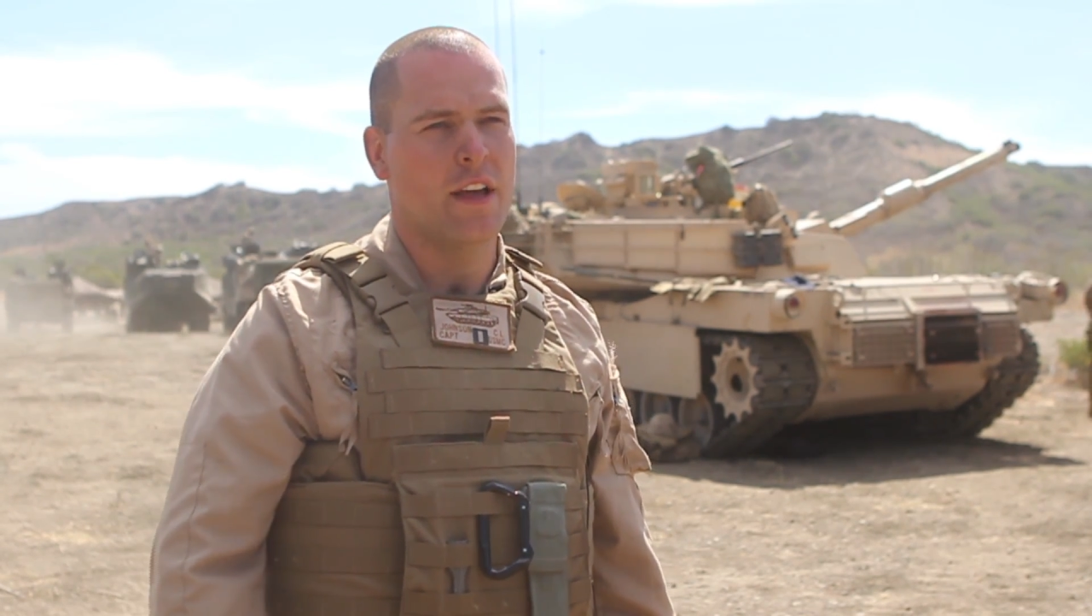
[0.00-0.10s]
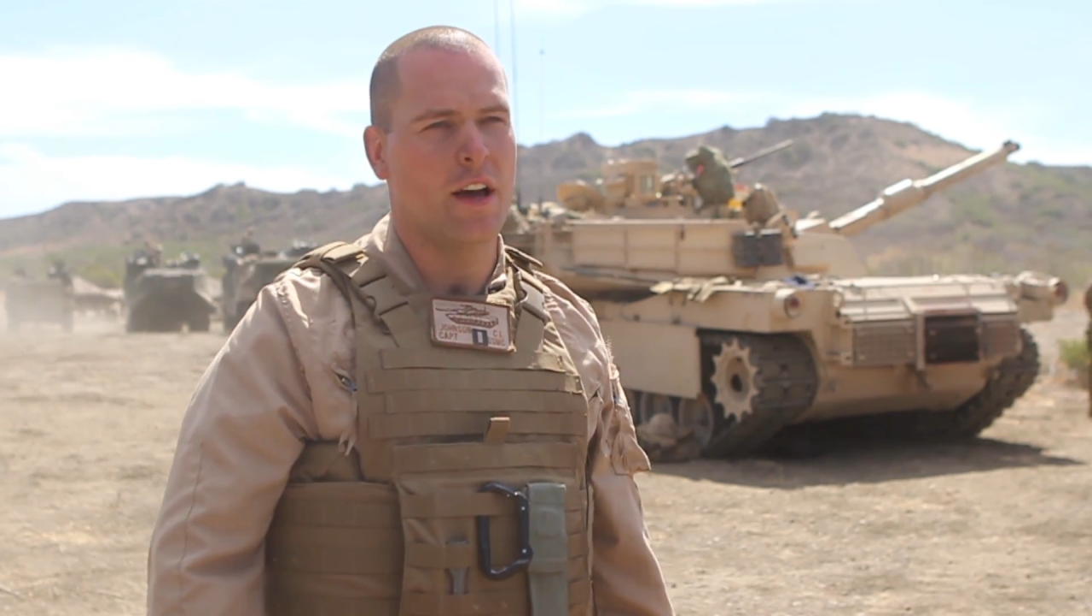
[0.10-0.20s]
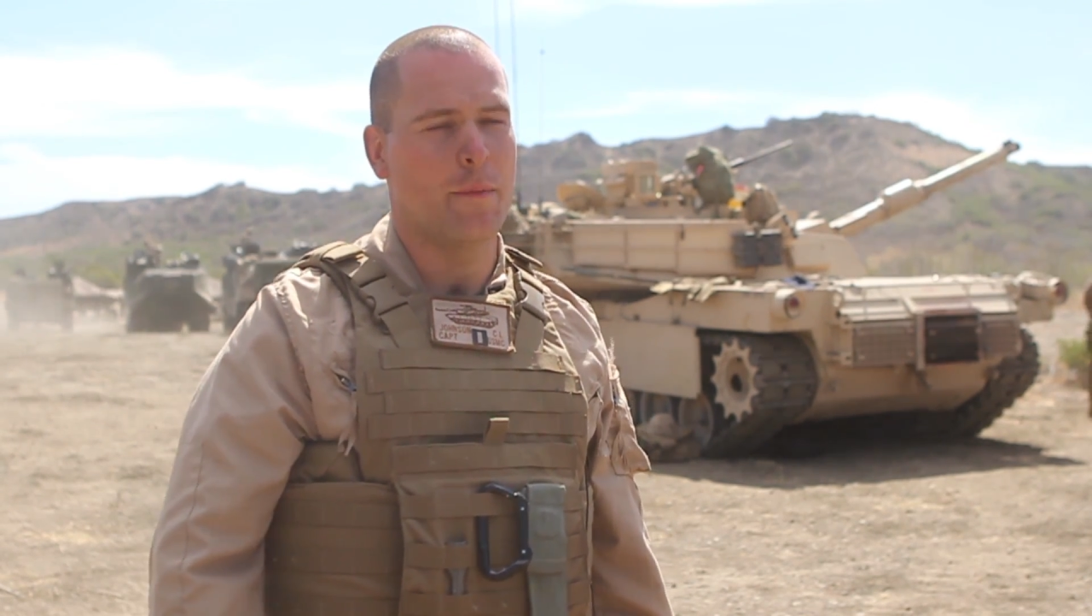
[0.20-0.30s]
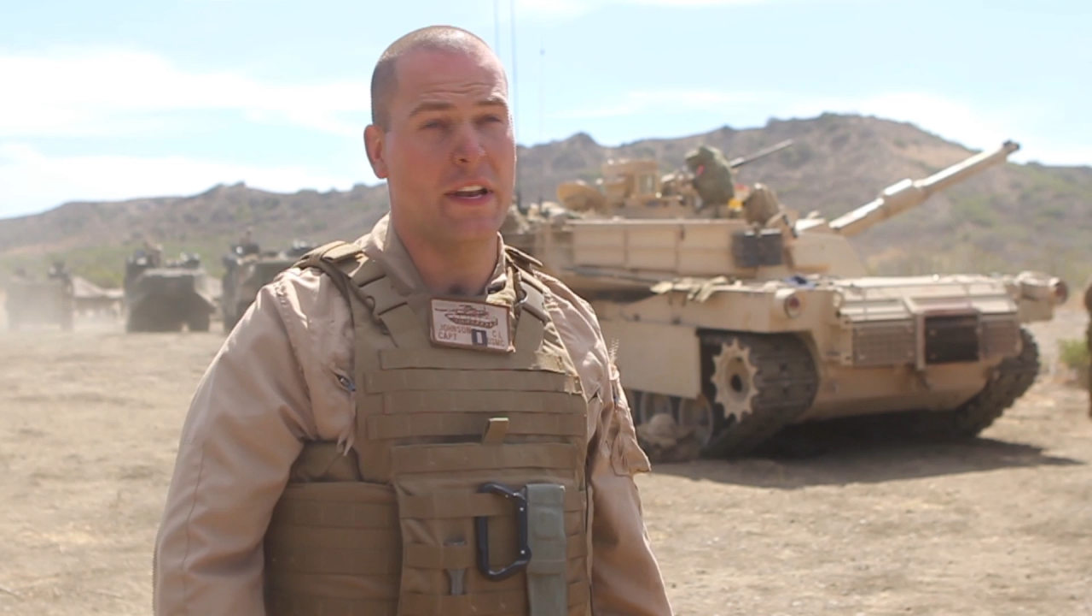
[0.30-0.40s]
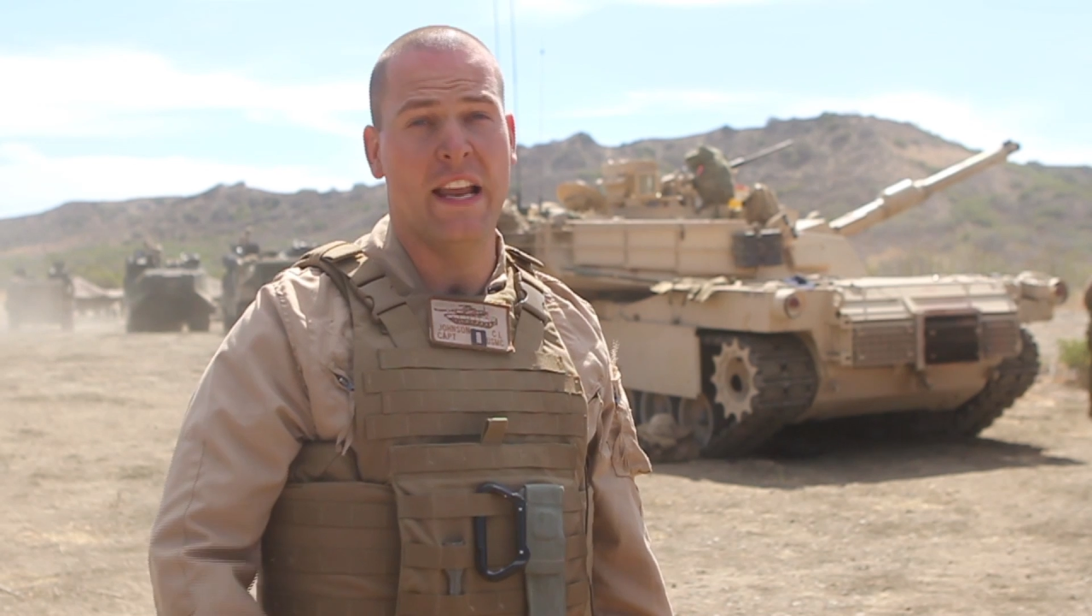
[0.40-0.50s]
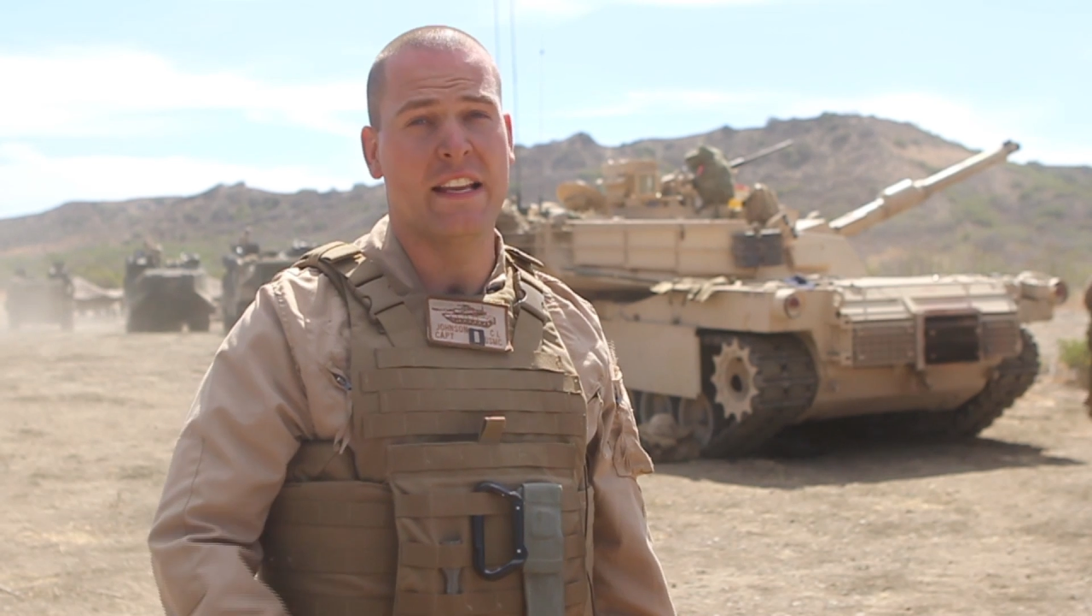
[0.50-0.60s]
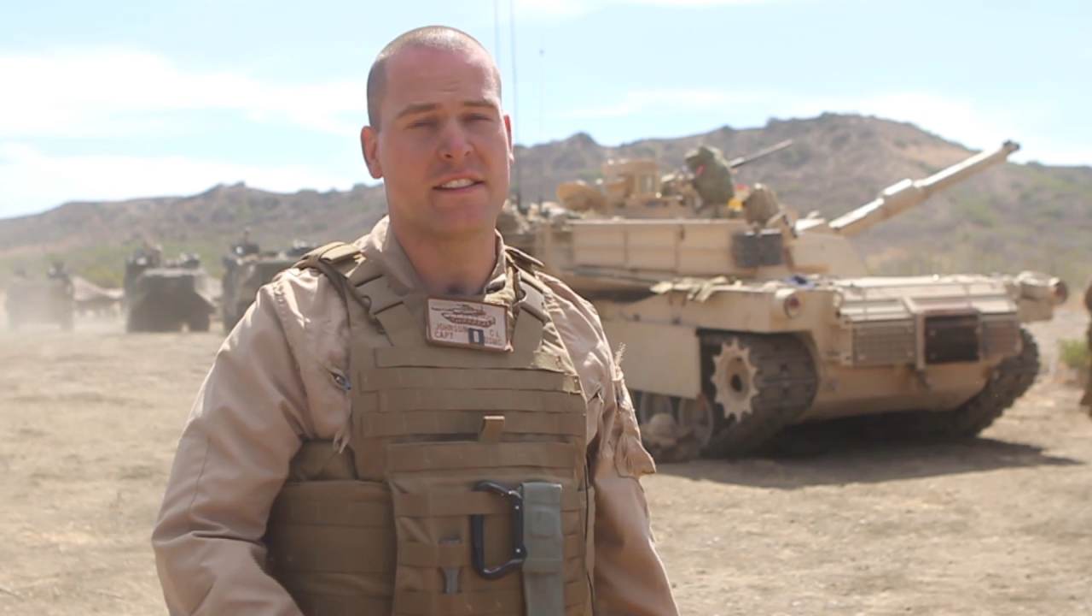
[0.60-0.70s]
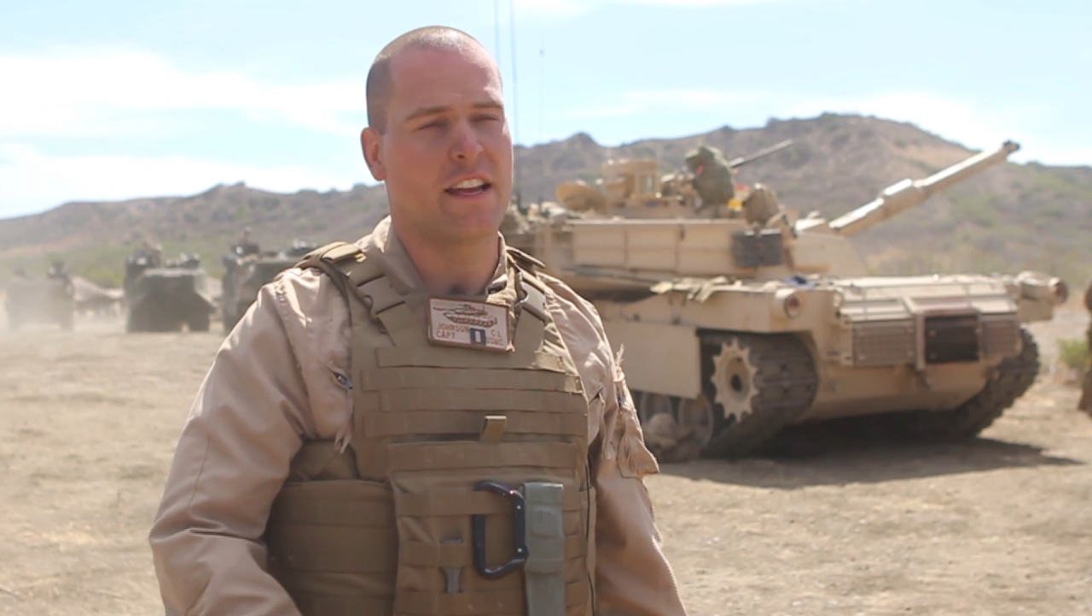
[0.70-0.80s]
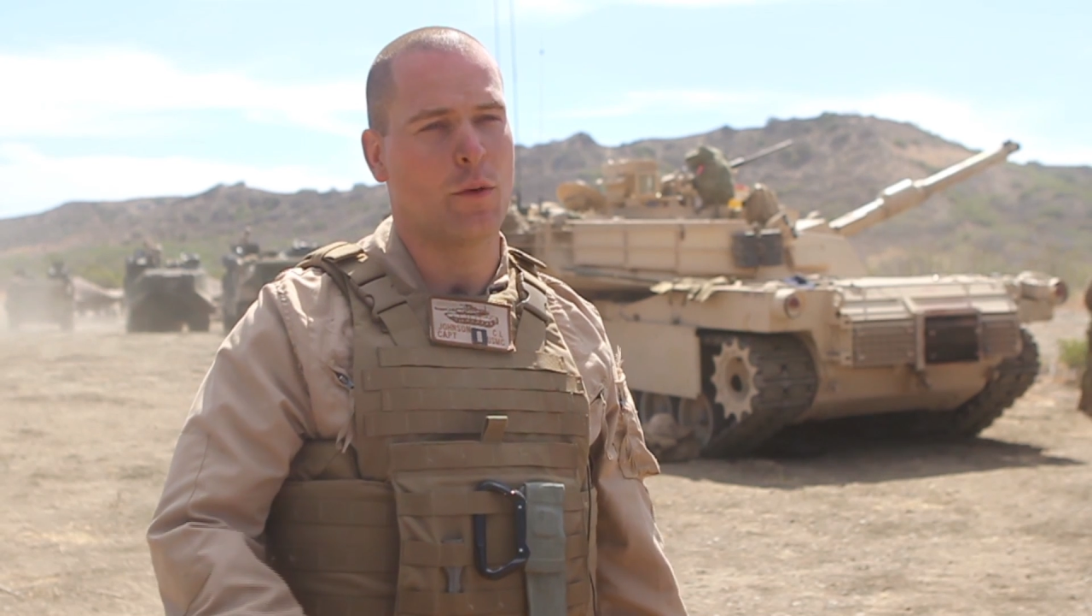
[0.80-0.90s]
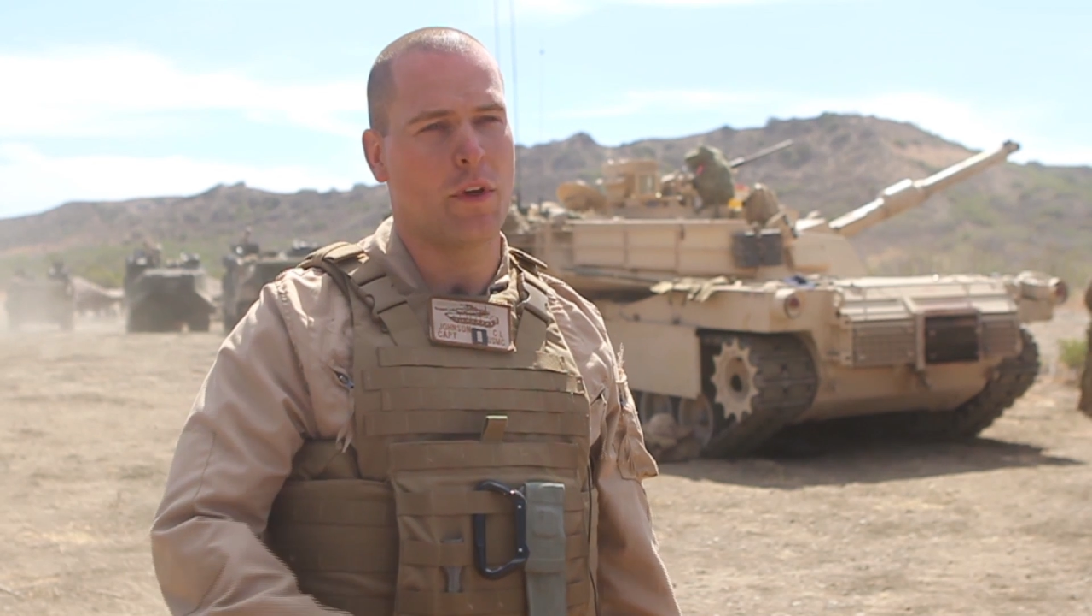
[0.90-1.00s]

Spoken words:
in any setting,